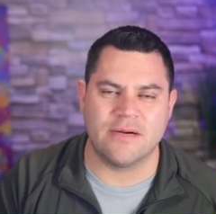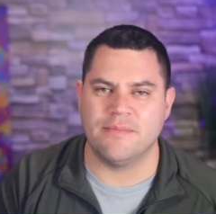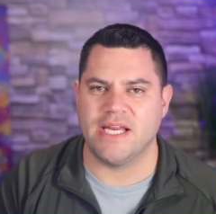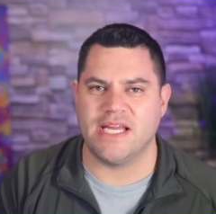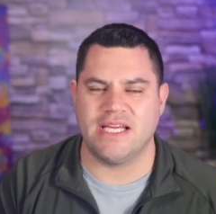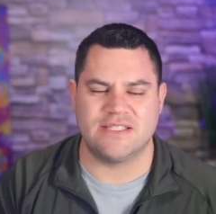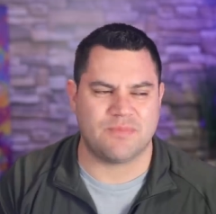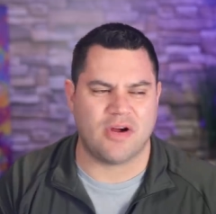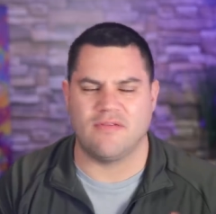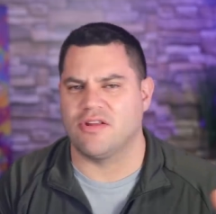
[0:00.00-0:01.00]
committee. He's
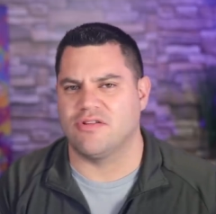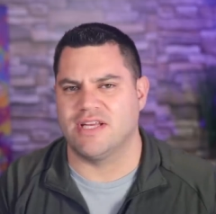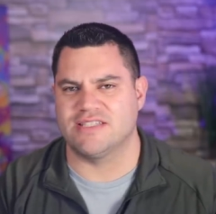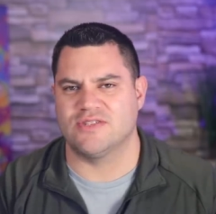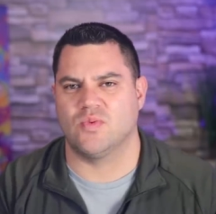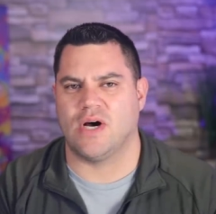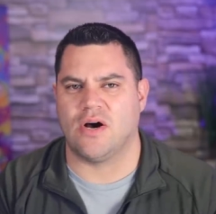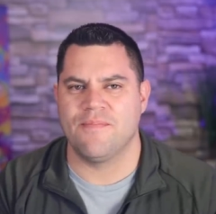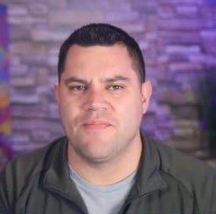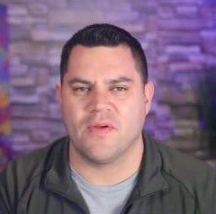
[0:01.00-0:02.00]
part of other things as
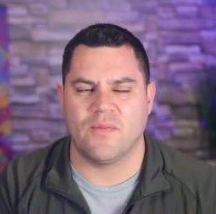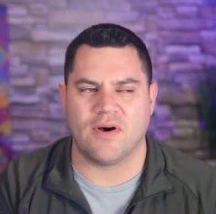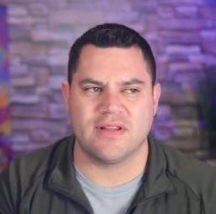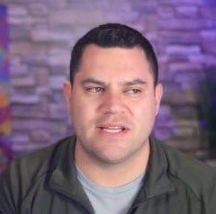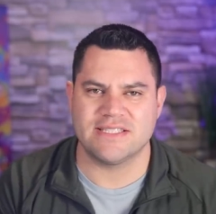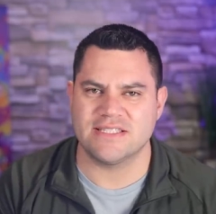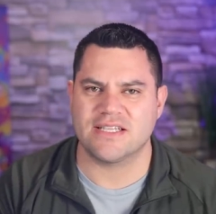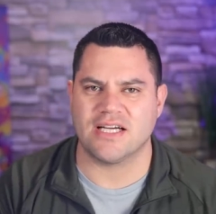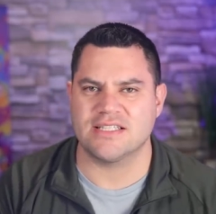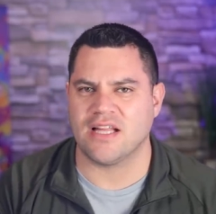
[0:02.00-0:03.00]
well. Well, this is
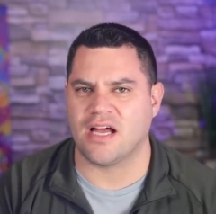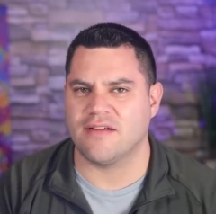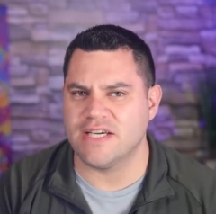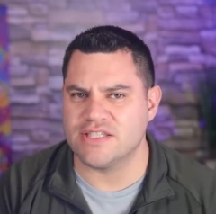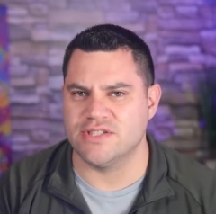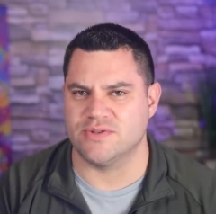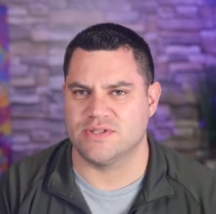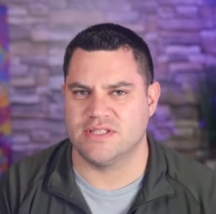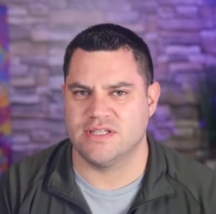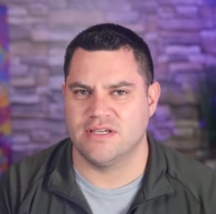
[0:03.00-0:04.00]
causing a lot of
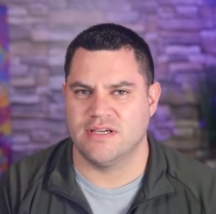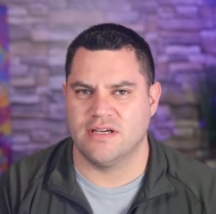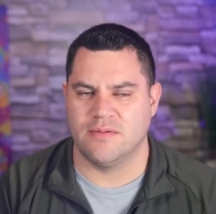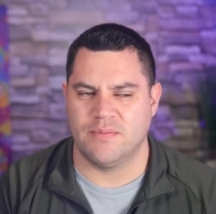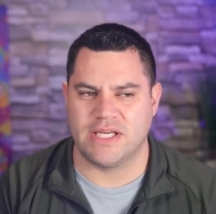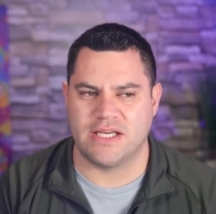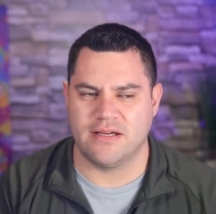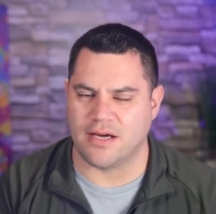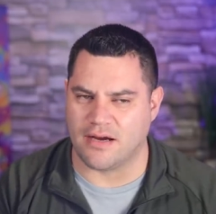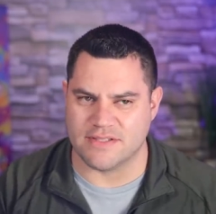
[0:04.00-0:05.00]
issues. because
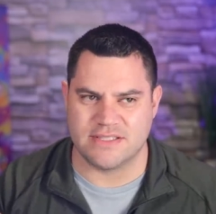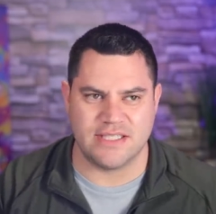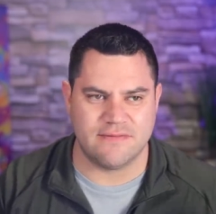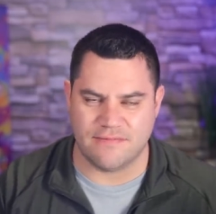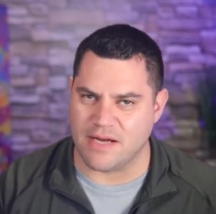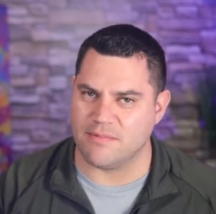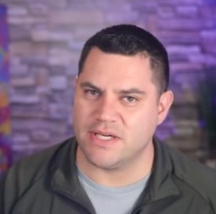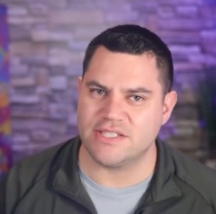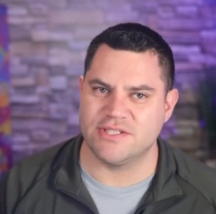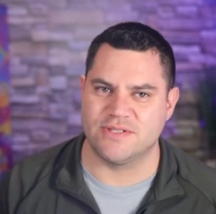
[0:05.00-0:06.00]
obviously,
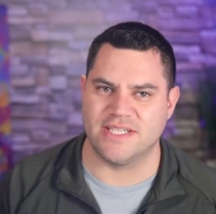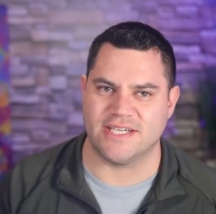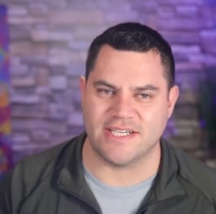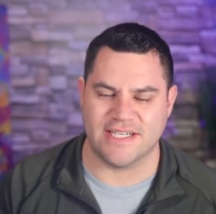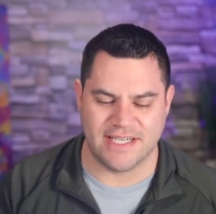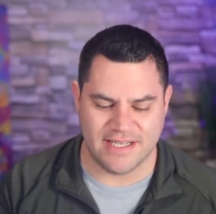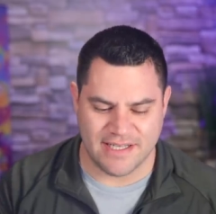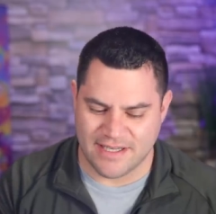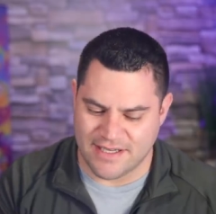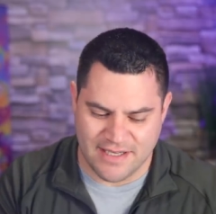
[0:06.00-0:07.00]
family issues here.
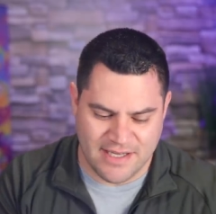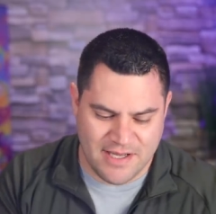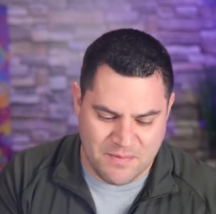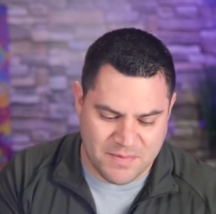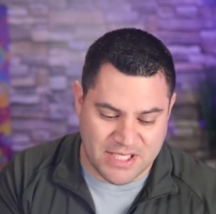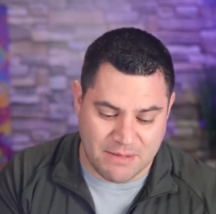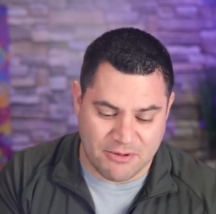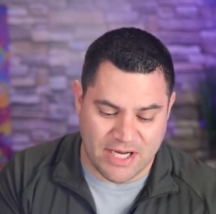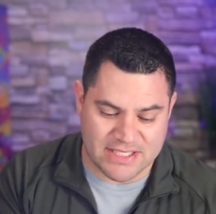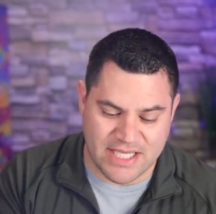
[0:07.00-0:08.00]
But
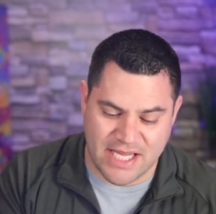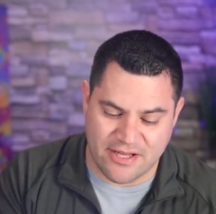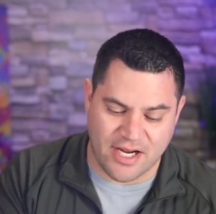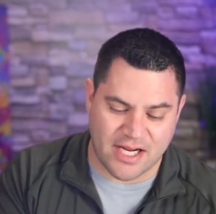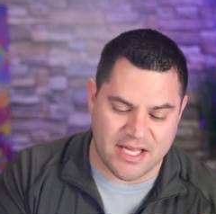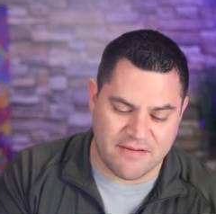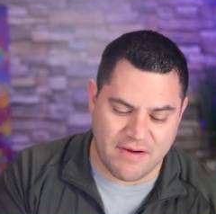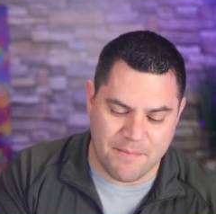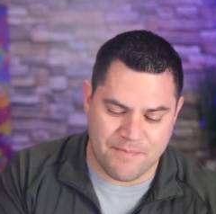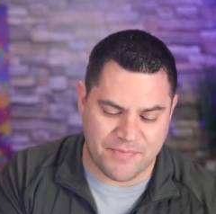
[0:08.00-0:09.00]
Democrats say they're not going to give
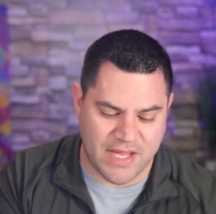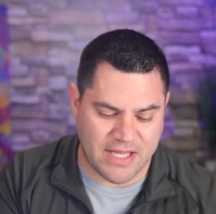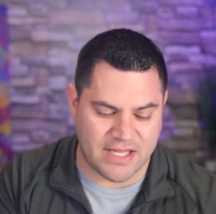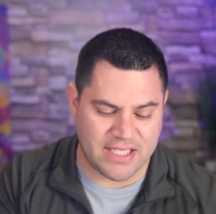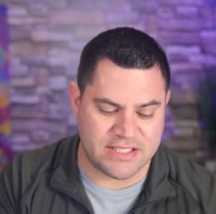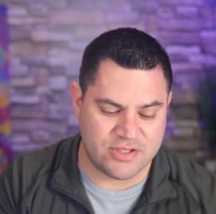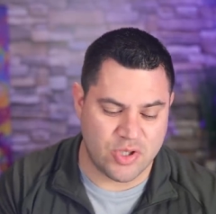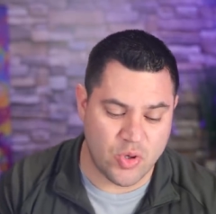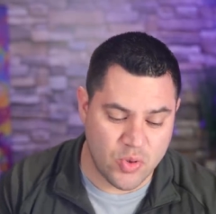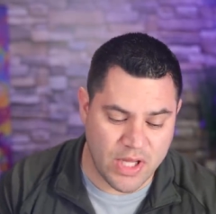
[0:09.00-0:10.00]
up and that this is
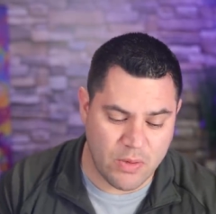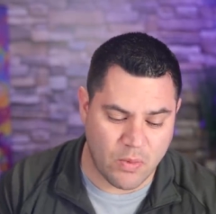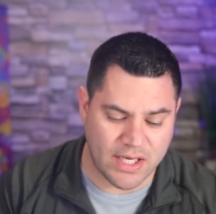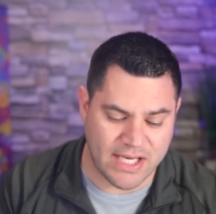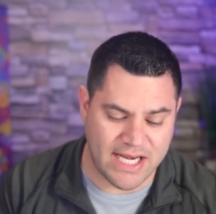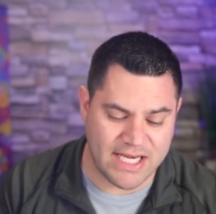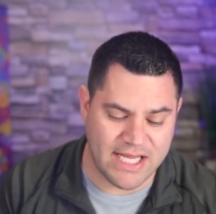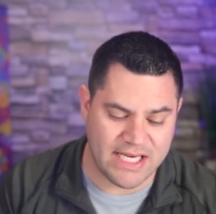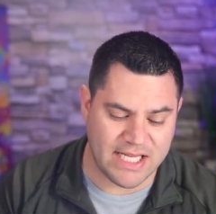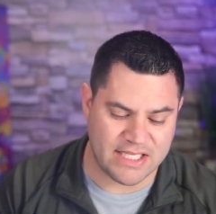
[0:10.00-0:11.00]
who they want and
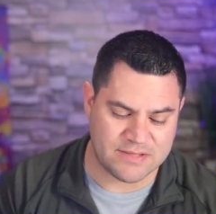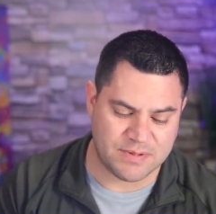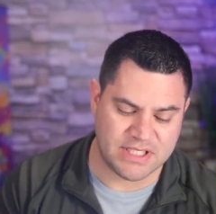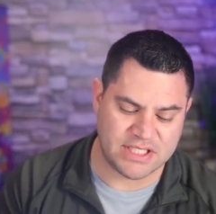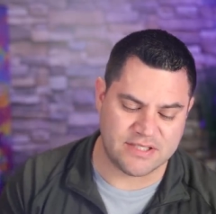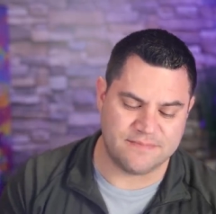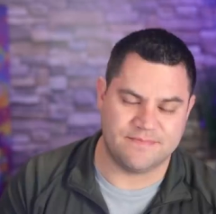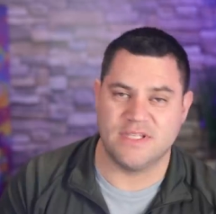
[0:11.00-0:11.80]
need in this position.